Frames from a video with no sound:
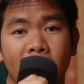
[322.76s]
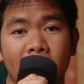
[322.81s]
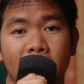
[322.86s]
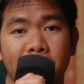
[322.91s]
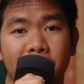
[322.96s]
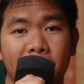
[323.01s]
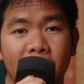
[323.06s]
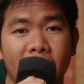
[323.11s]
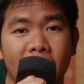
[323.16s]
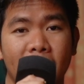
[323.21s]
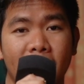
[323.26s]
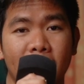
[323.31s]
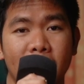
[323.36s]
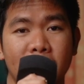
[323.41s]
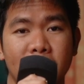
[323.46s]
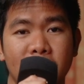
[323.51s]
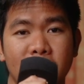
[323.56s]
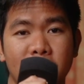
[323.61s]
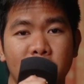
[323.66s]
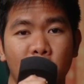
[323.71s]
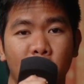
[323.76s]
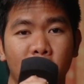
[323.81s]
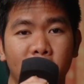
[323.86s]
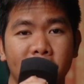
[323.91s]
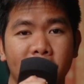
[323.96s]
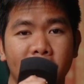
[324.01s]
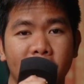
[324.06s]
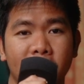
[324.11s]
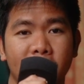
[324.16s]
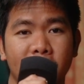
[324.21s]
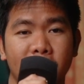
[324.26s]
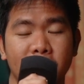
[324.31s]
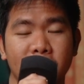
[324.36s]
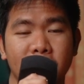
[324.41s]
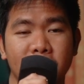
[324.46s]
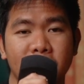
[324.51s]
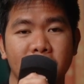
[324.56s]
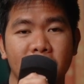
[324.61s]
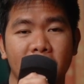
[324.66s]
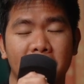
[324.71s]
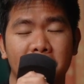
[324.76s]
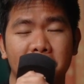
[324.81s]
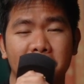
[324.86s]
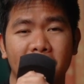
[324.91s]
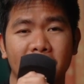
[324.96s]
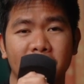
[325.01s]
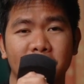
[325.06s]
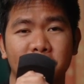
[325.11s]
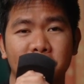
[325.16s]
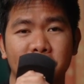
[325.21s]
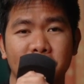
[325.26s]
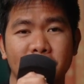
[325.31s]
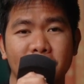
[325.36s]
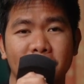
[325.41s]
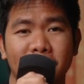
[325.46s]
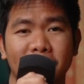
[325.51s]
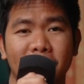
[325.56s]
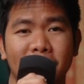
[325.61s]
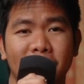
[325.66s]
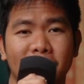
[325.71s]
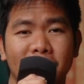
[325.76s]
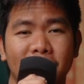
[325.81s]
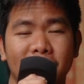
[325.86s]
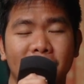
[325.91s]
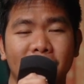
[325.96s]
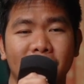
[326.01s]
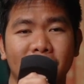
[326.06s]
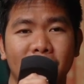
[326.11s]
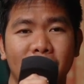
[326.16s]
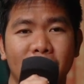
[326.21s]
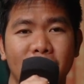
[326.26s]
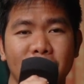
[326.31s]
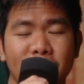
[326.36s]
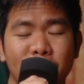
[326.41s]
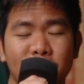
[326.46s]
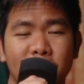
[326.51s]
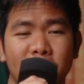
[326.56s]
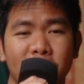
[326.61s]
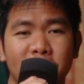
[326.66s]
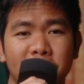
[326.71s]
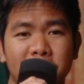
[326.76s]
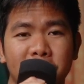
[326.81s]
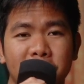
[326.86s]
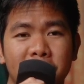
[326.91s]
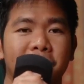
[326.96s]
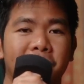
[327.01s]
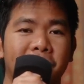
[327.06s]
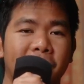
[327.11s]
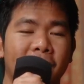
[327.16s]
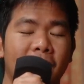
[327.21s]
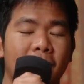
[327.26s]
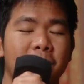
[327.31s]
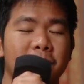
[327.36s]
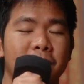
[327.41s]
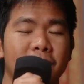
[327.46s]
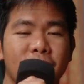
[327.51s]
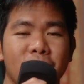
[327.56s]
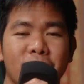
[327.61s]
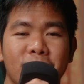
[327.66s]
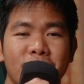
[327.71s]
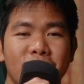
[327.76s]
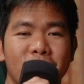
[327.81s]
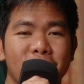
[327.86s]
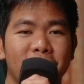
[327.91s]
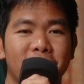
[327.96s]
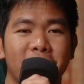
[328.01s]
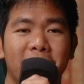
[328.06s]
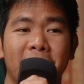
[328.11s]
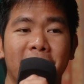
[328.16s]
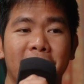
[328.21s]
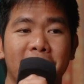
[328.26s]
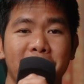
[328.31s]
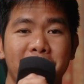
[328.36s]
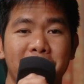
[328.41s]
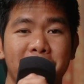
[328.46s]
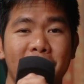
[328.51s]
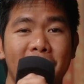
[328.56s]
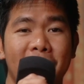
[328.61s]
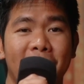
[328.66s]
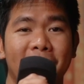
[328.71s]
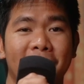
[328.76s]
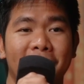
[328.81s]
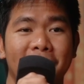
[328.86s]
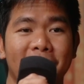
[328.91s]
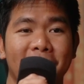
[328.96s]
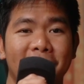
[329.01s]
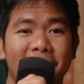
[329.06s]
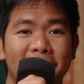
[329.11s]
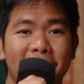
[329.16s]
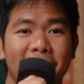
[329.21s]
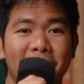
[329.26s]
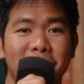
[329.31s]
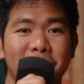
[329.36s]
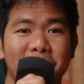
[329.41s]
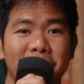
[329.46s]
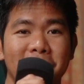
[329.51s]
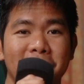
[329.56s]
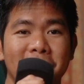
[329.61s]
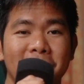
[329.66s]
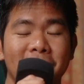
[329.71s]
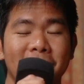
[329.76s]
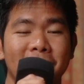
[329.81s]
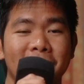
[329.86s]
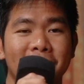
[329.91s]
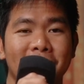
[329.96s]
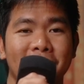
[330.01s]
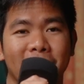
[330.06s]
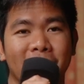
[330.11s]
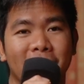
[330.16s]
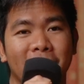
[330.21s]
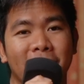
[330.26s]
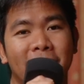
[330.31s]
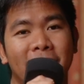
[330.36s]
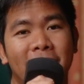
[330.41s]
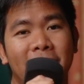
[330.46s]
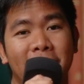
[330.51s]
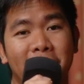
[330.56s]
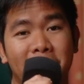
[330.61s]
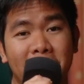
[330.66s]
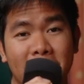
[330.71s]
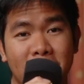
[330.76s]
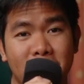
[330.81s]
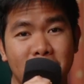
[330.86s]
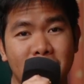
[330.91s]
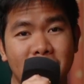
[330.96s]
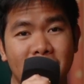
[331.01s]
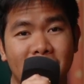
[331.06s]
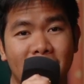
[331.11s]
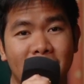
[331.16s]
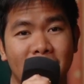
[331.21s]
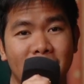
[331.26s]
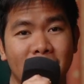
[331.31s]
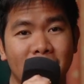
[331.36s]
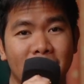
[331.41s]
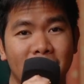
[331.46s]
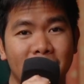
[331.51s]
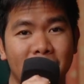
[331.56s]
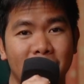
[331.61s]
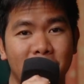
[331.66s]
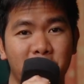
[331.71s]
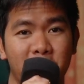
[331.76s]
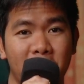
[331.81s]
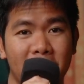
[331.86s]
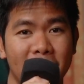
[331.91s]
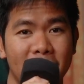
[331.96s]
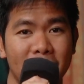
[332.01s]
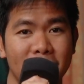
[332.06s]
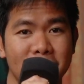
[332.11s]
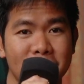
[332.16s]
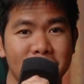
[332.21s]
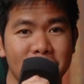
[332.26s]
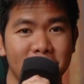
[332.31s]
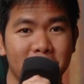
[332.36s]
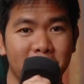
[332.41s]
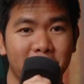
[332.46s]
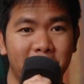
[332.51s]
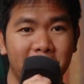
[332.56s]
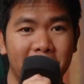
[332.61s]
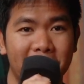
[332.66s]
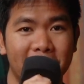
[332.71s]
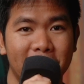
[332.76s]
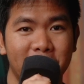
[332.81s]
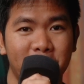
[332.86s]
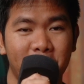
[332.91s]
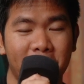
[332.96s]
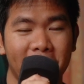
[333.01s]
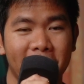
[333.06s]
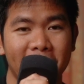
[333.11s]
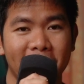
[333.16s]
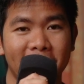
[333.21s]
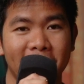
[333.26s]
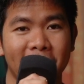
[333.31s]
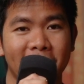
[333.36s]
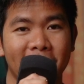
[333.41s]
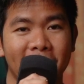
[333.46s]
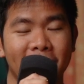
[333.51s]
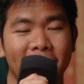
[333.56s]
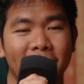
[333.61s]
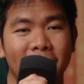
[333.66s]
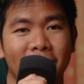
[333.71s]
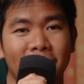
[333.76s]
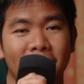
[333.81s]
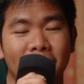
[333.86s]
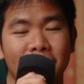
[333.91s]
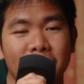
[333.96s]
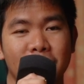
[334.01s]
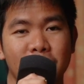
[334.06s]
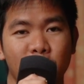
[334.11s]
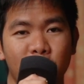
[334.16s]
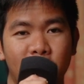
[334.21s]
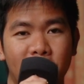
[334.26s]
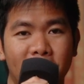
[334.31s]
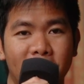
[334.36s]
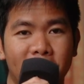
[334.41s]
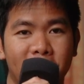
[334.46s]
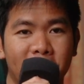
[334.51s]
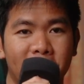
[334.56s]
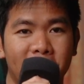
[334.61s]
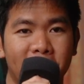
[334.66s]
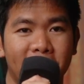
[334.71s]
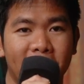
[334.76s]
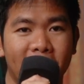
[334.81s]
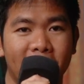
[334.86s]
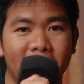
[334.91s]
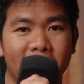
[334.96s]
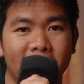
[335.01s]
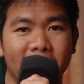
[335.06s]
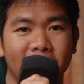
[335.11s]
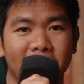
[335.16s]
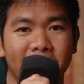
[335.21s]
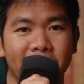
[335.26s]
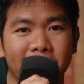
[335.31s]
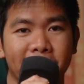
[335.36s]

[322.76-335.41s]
but I sold it because I'm not using that lens much. I'm just considering buying it again, but here in New Zealand the weather is still pretty dry. It's winter, and